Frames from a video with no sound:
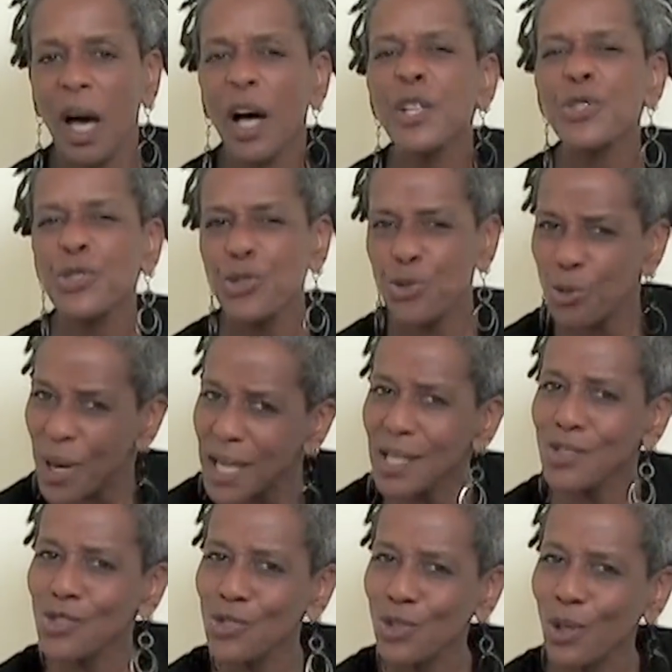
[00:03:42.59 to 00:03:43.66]
a
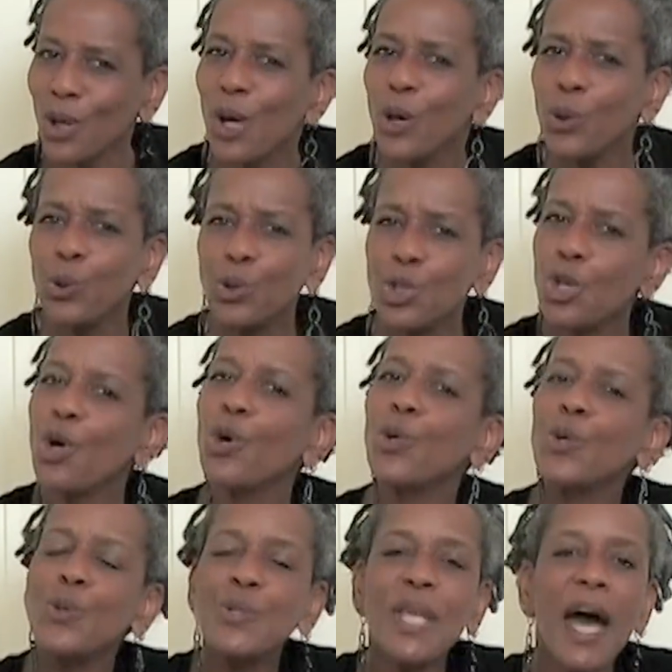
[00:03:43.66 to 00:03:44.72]
stranger who
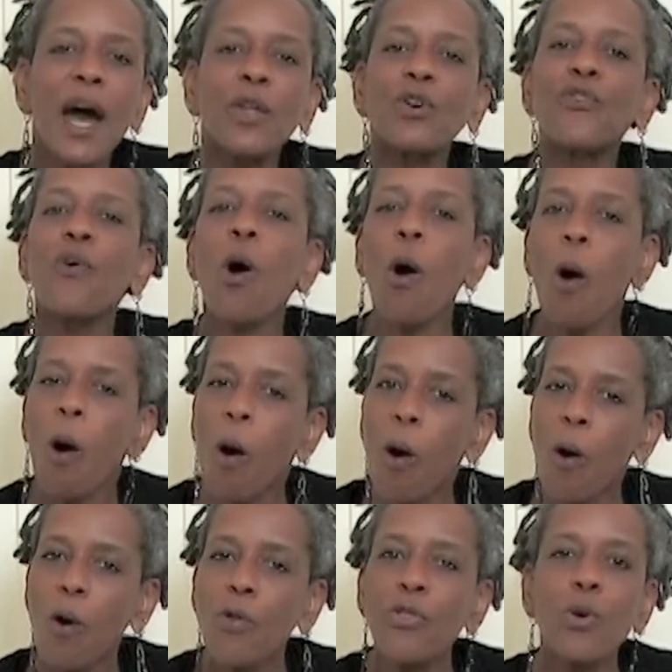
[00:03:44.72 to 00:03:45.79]
chose out of
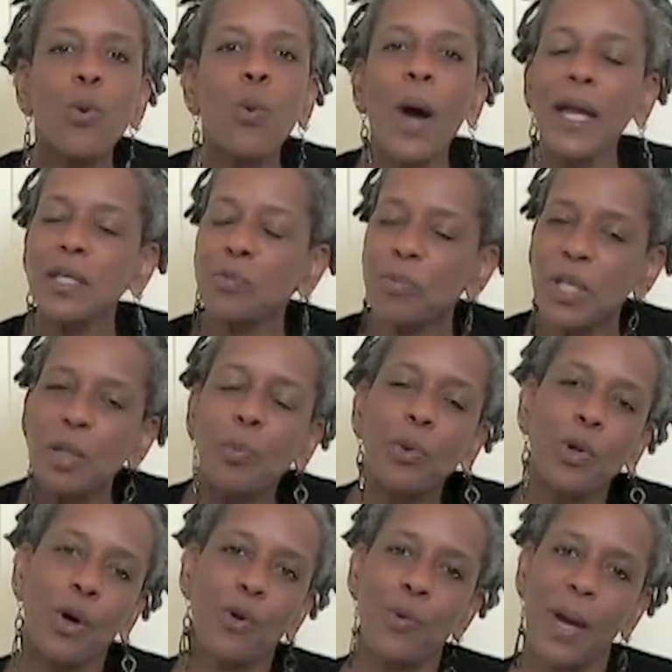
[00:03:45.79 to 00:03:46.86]
all the white
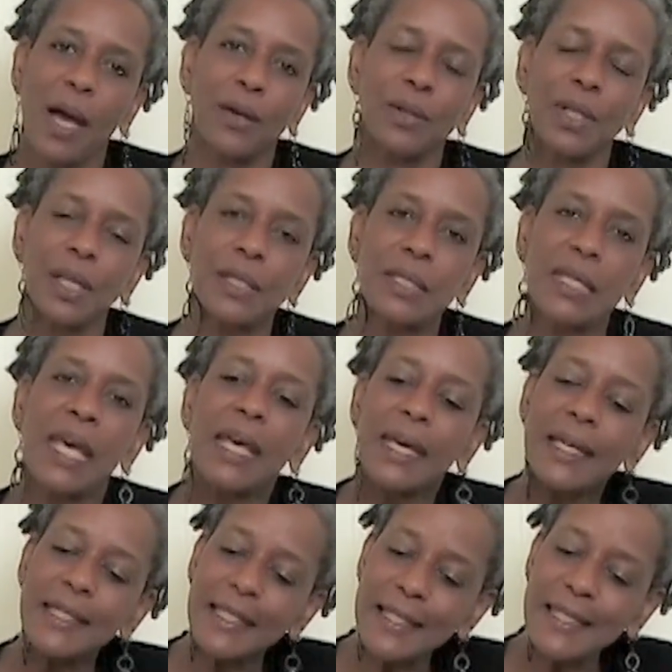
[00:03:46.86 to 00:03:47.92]
people around us
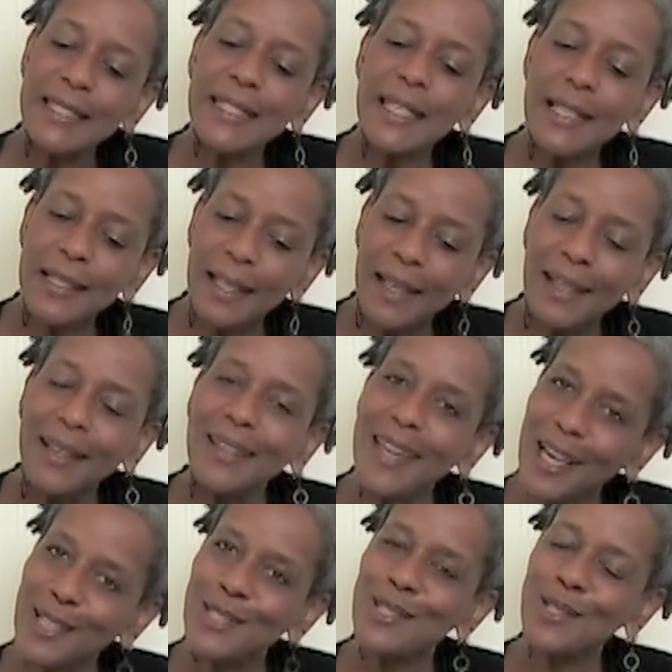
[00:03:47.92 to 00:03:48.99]
to sit
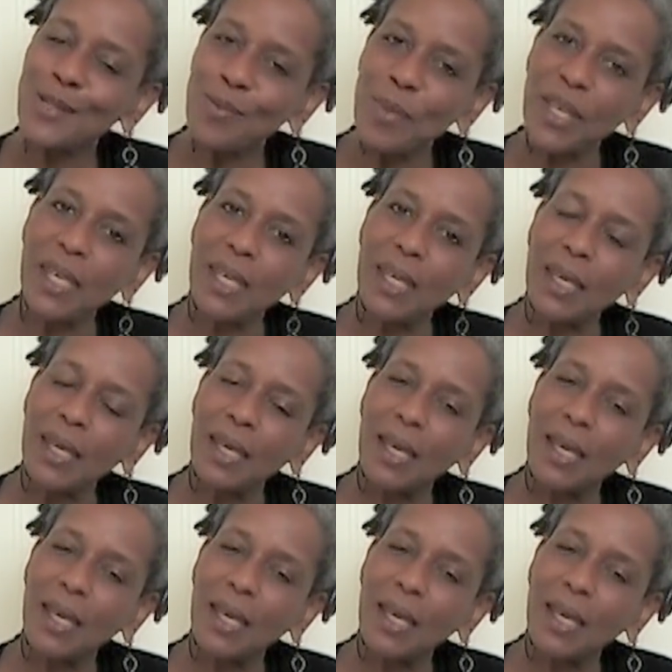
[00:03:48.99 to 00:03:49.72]
next to me